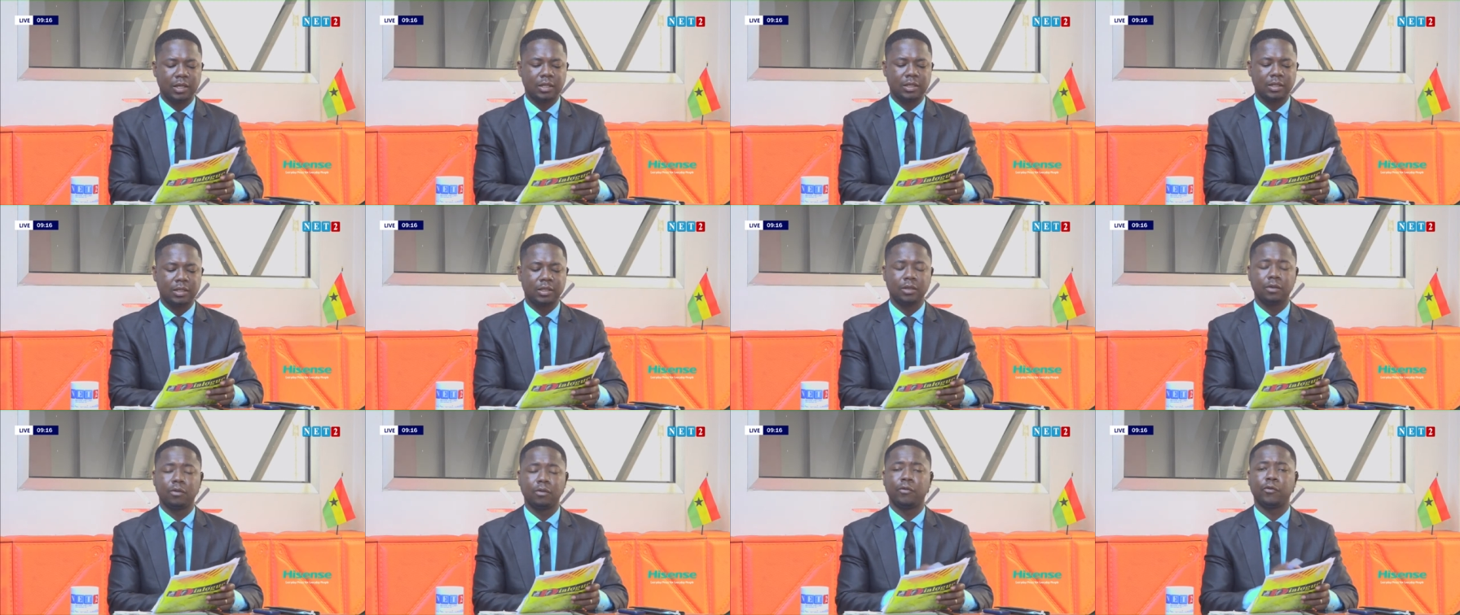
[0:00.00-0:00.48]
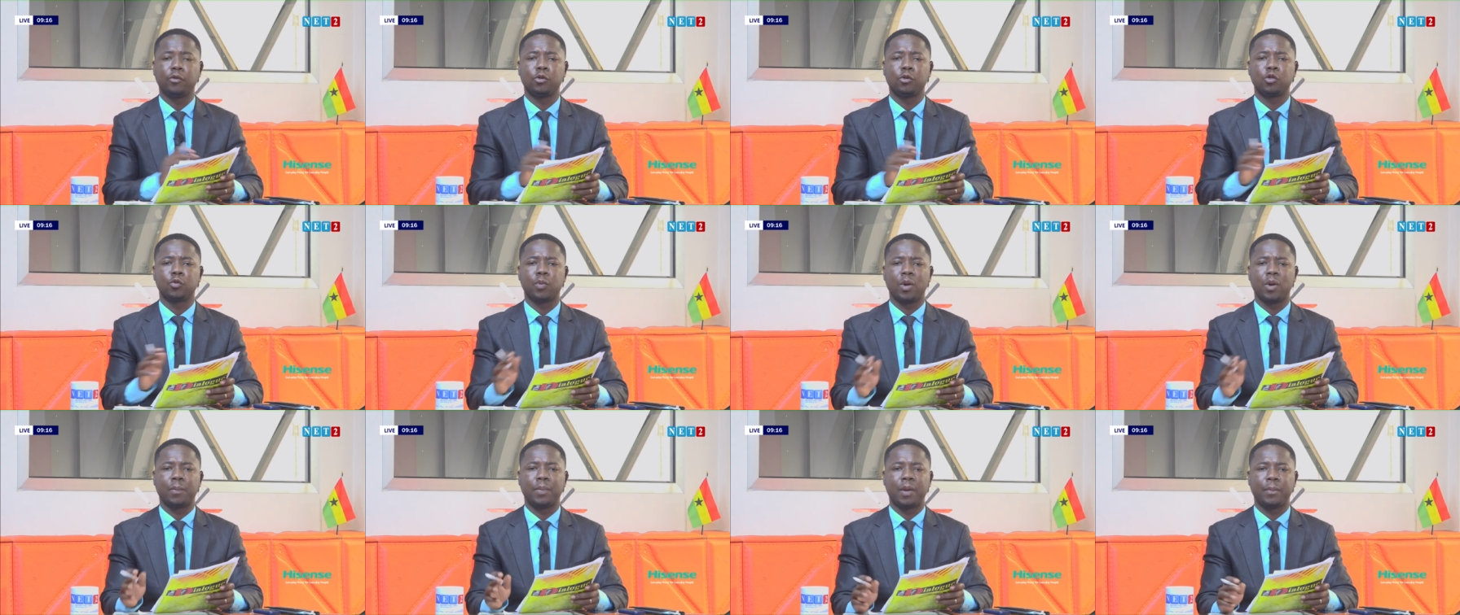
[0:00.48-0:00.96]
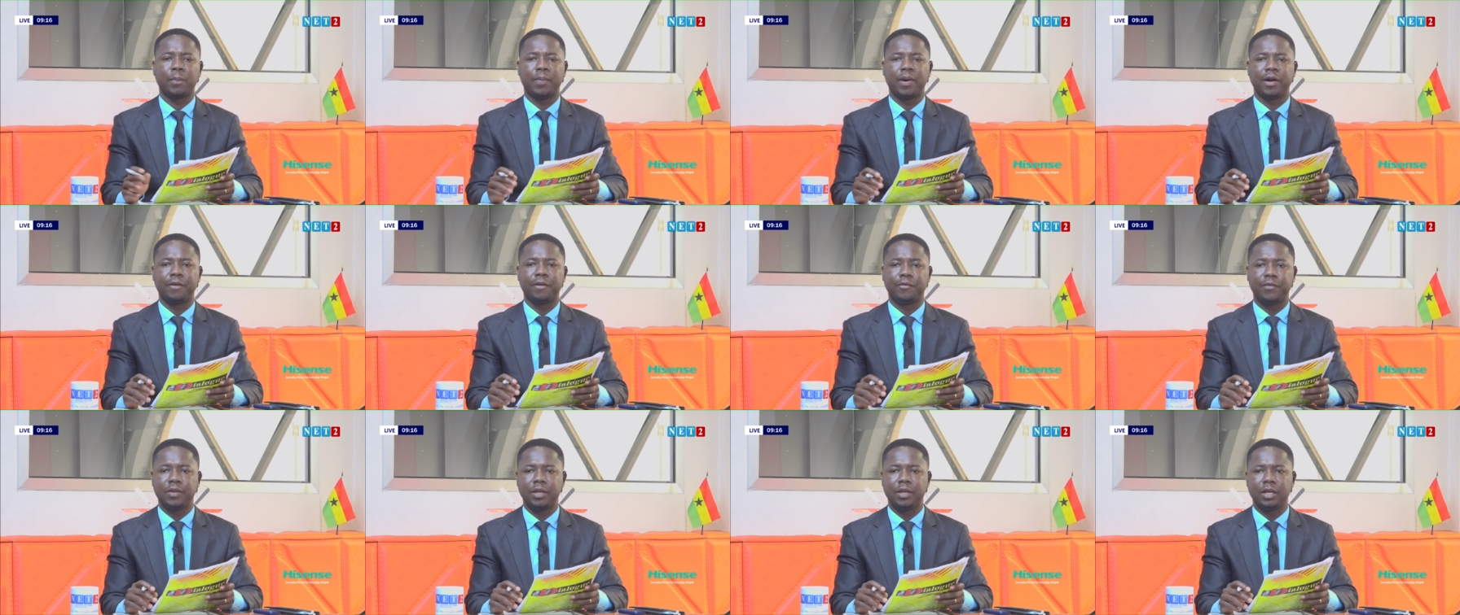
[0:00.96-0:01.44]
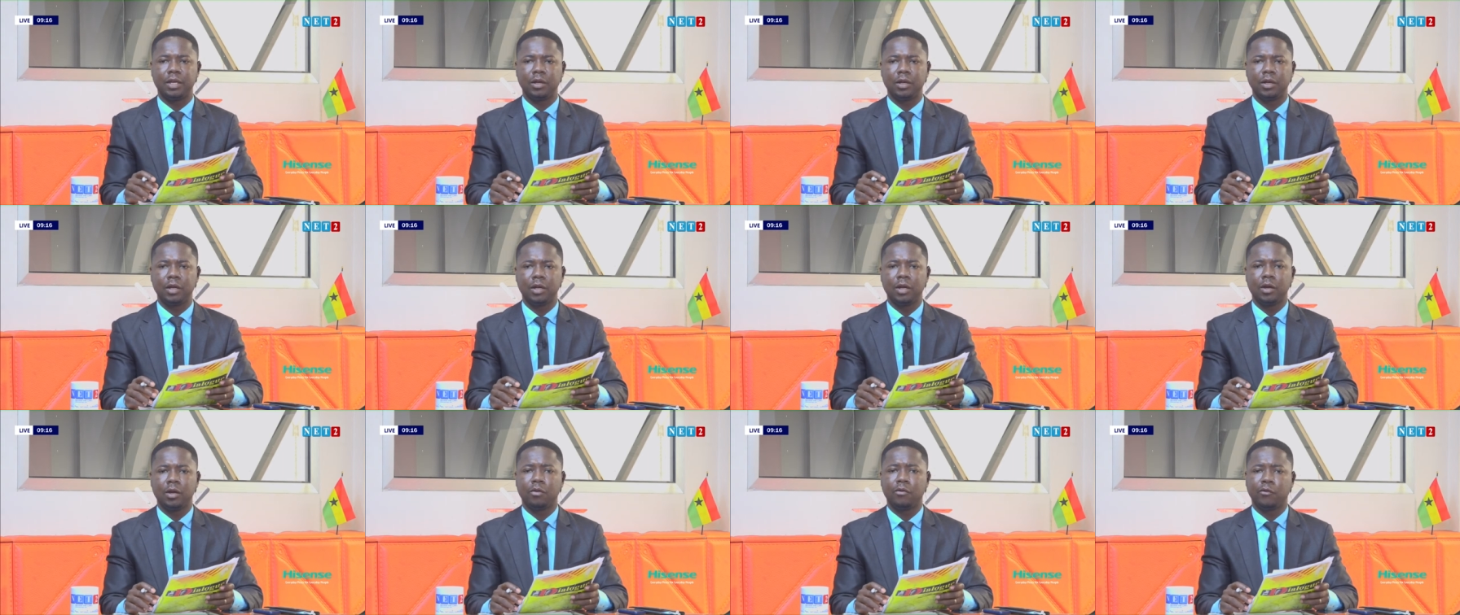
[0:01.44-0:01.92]
Still phones papa fee,
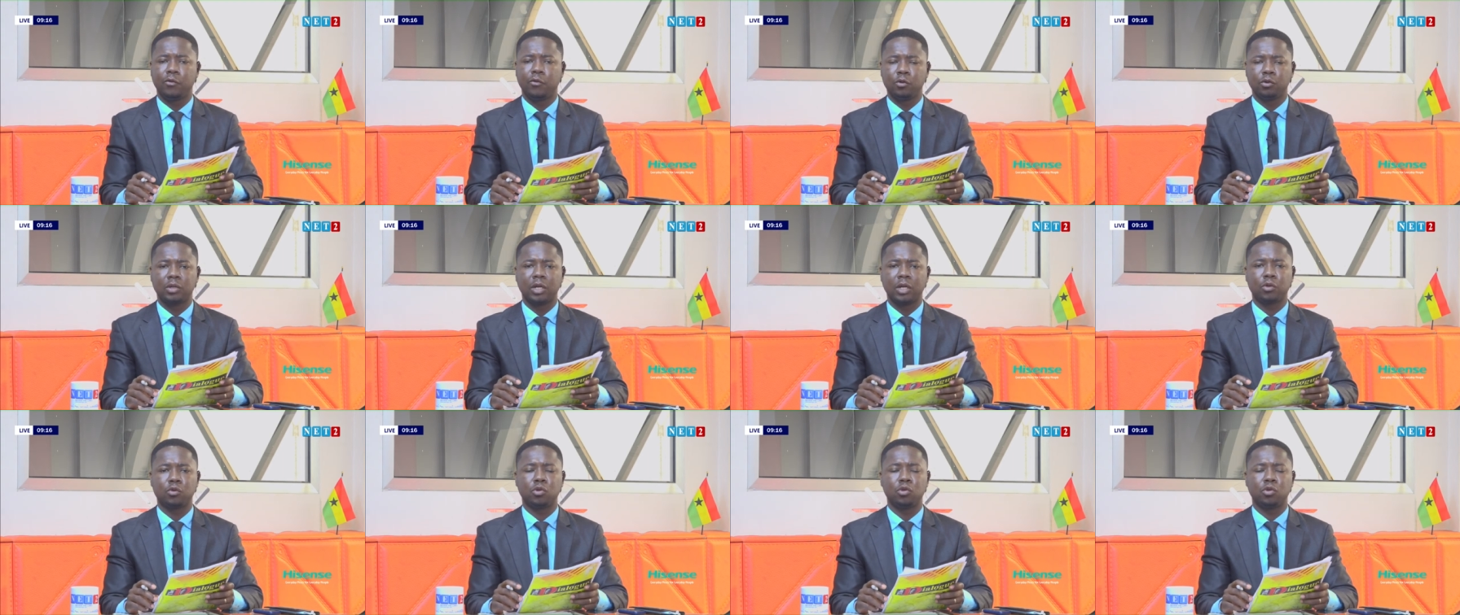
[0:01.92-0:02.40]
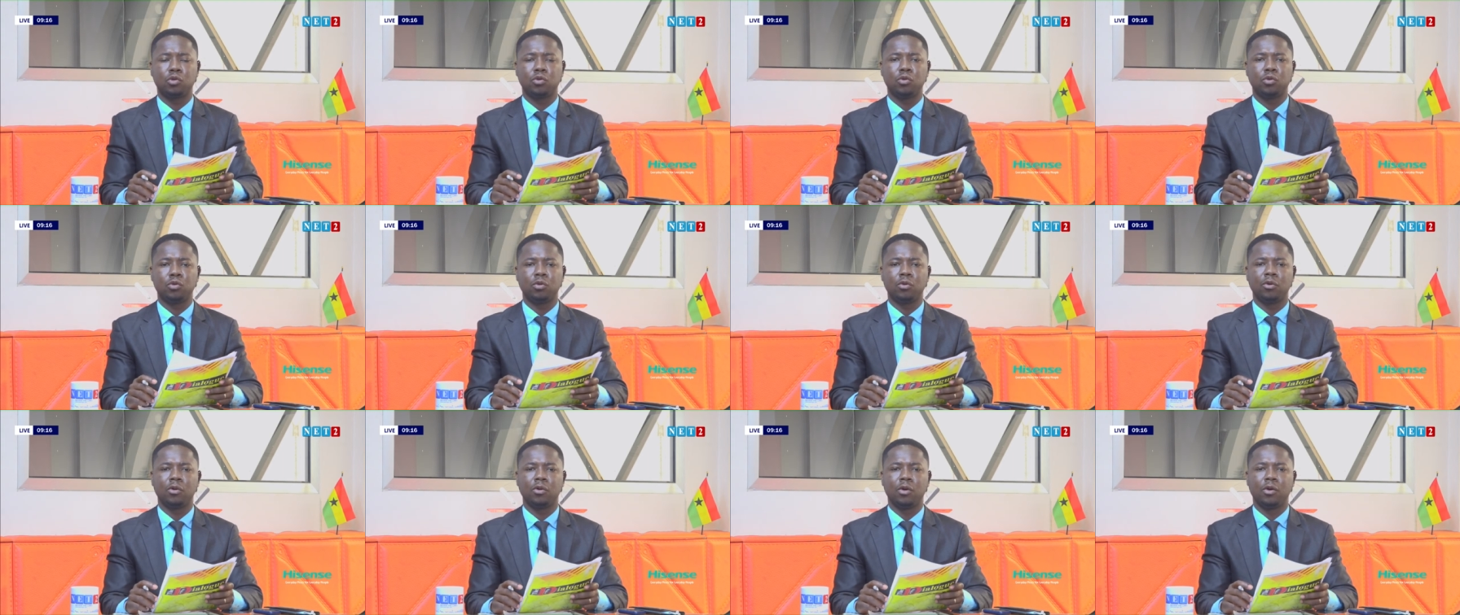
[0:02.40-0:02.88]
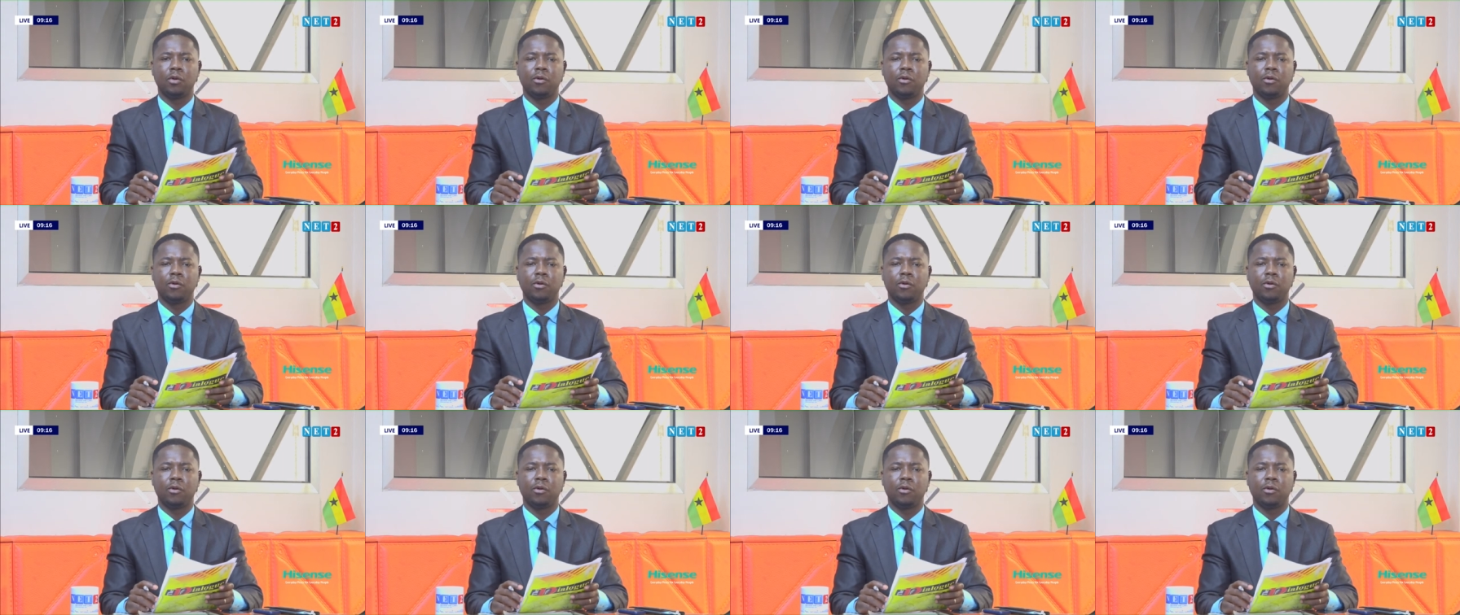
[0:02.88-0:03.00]
phones are just you,